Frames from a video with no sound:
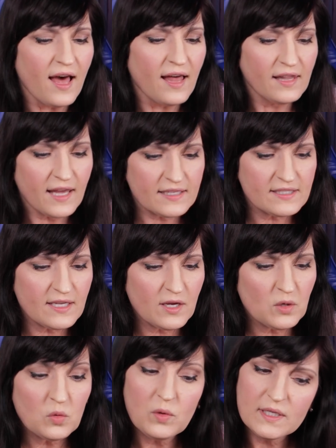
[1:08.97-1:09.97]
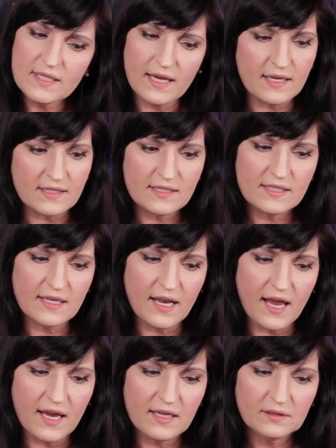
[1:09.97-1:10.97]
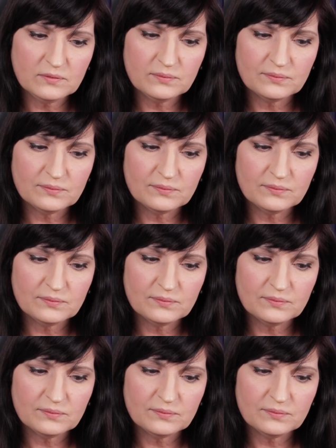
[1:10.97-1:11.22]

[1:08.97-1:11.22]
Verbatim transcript: Alexa, what day is today?